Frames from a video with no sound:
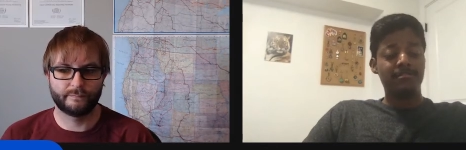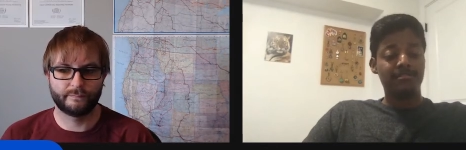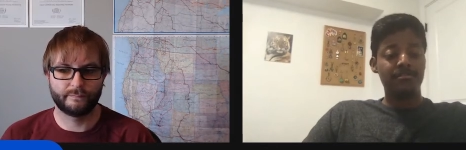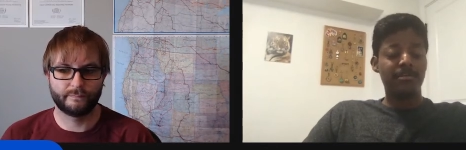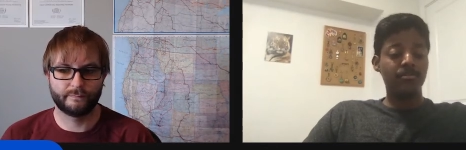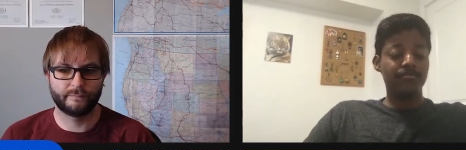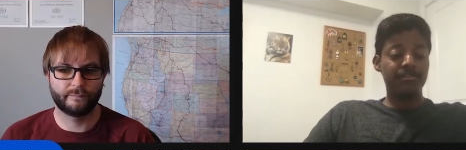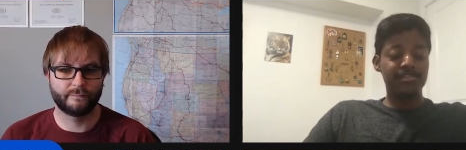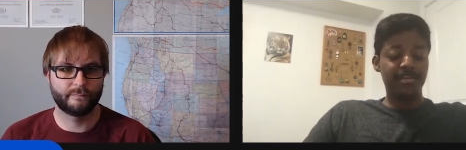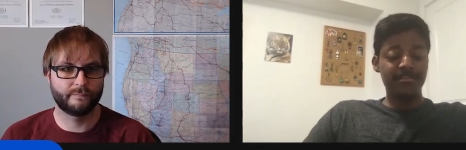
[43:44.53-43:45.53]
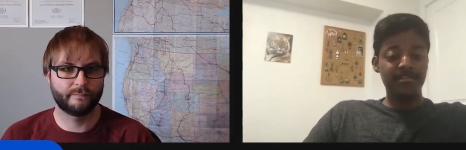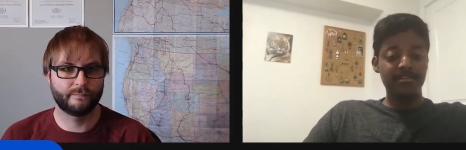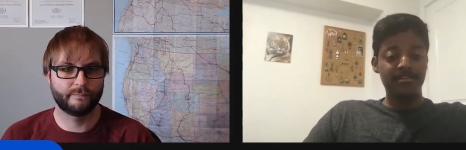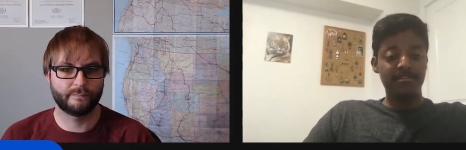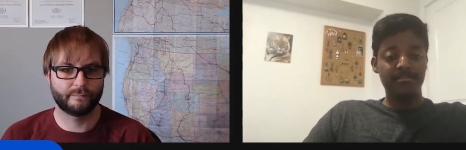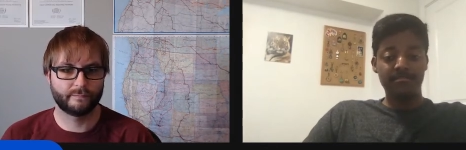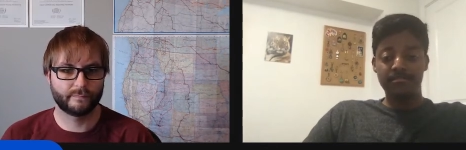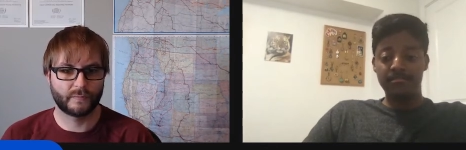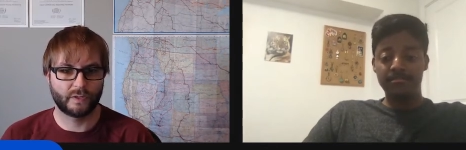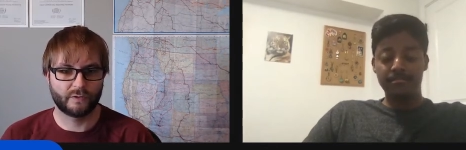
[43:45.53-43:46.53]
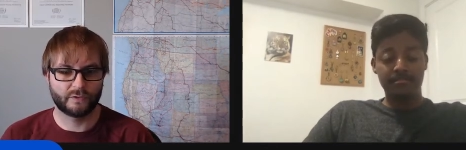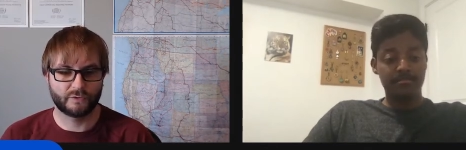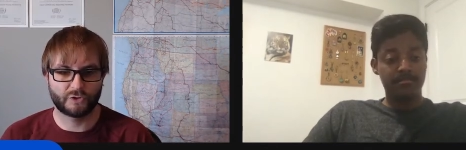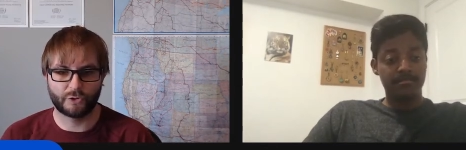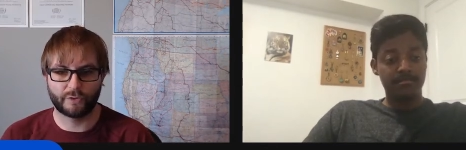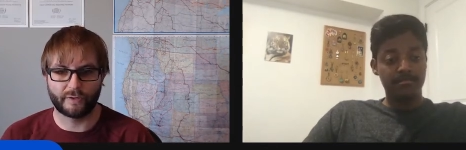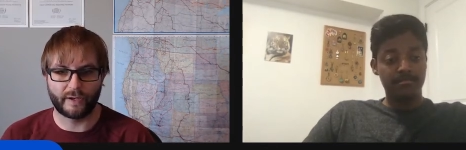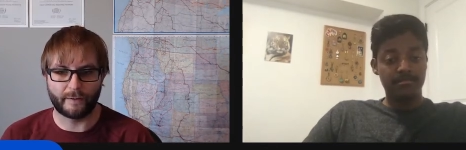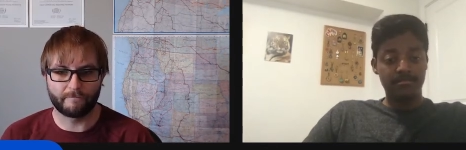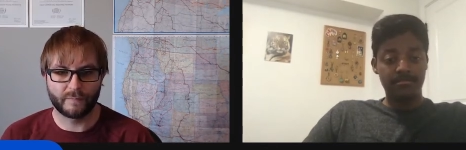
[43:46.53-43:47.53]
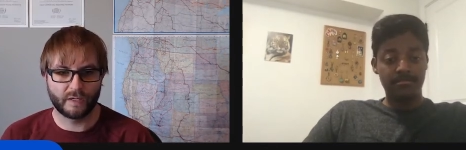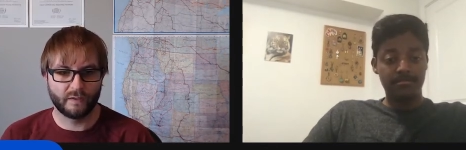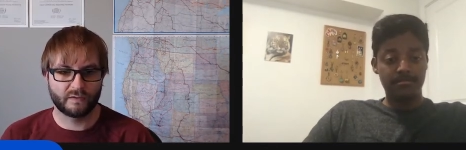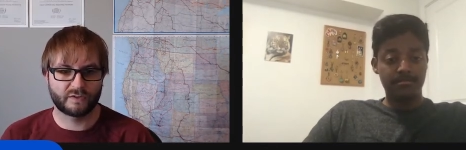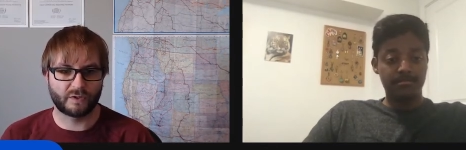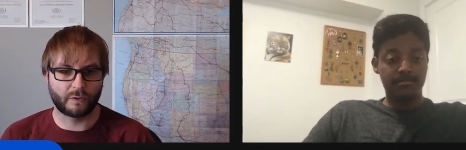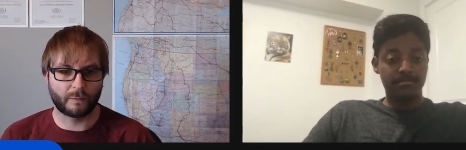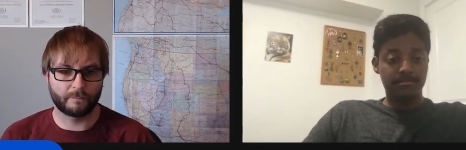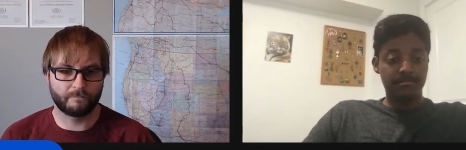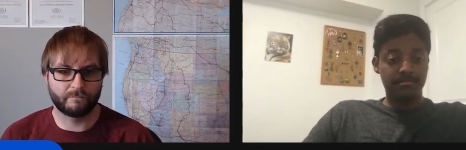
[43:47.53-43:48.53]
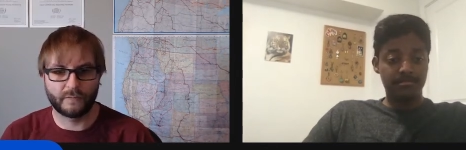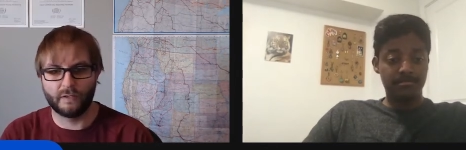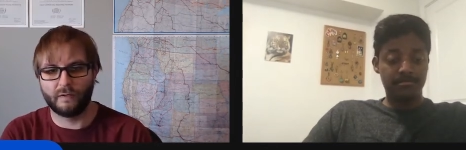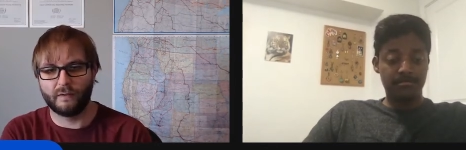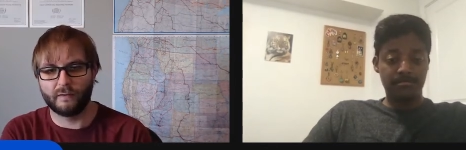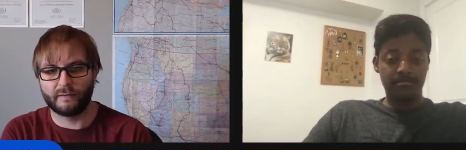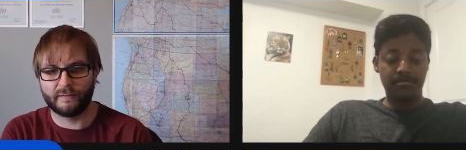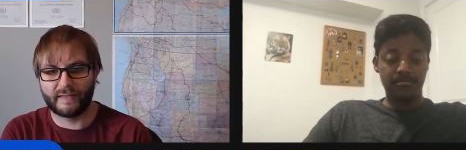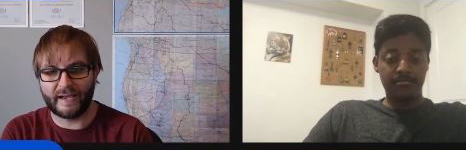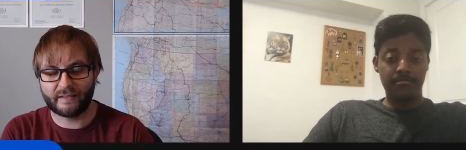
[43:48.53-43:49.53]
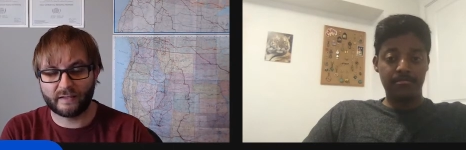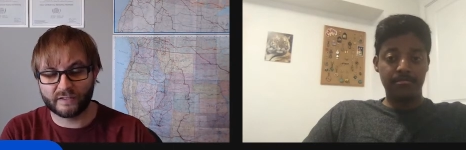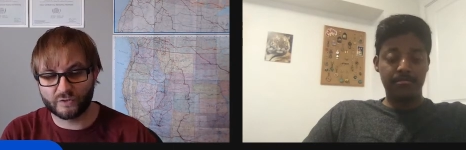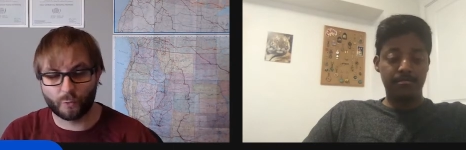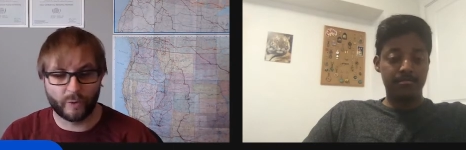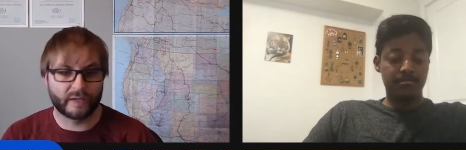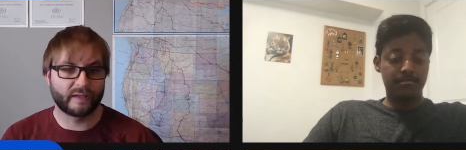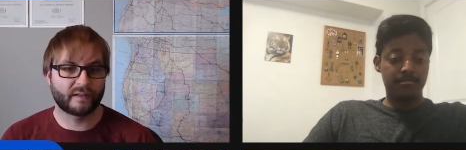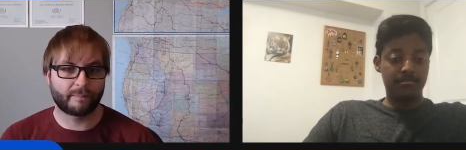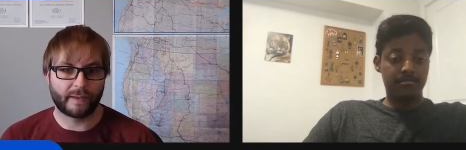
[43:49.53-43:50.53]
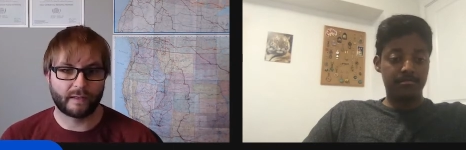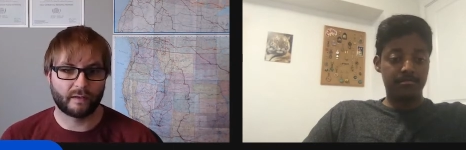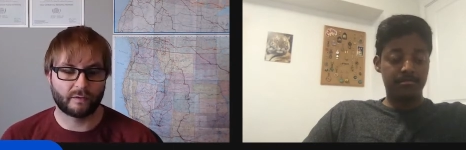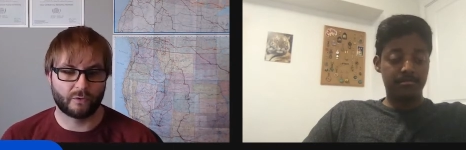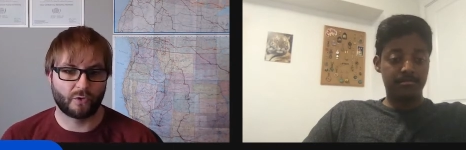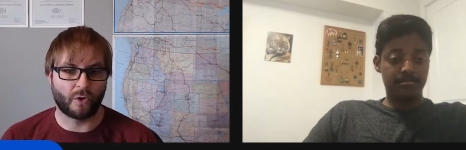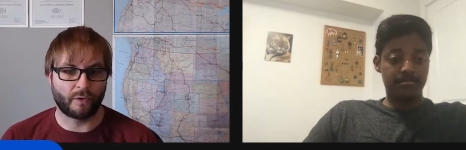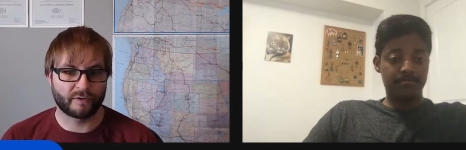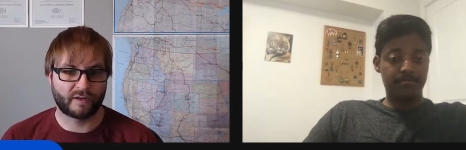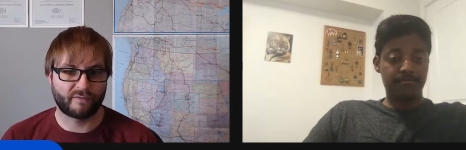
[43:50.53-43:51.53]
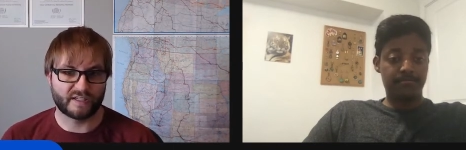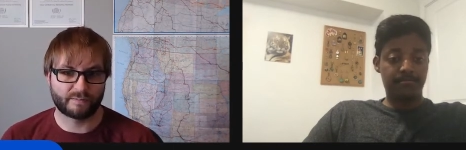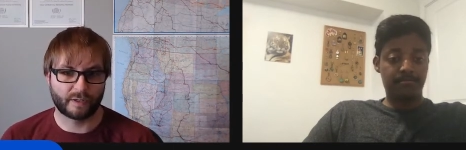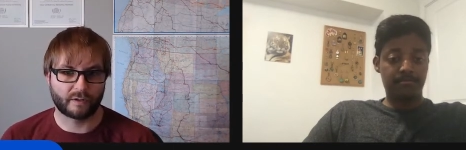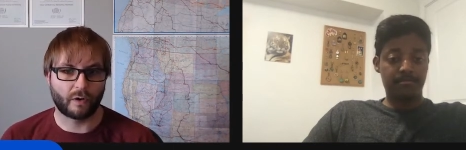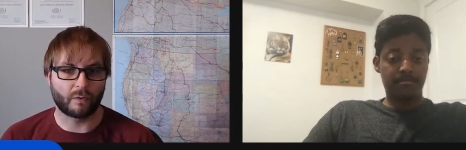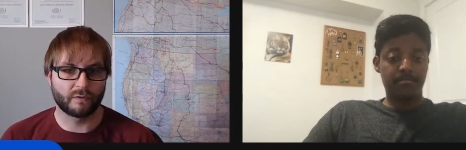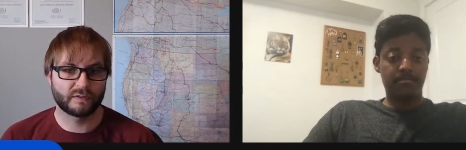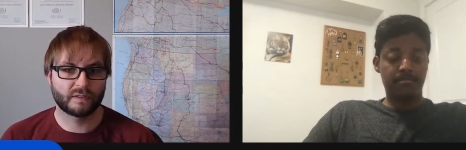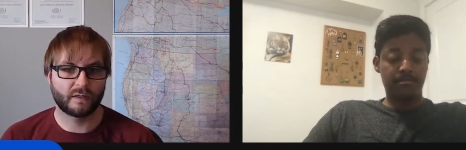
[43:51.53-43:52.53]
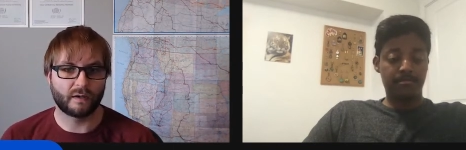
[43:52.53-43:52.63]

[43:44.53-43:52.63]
Speaker 1: You want to go first, Anthony?
Speaker 2: Sure, yeah. So that is really dependent on your own investment goals.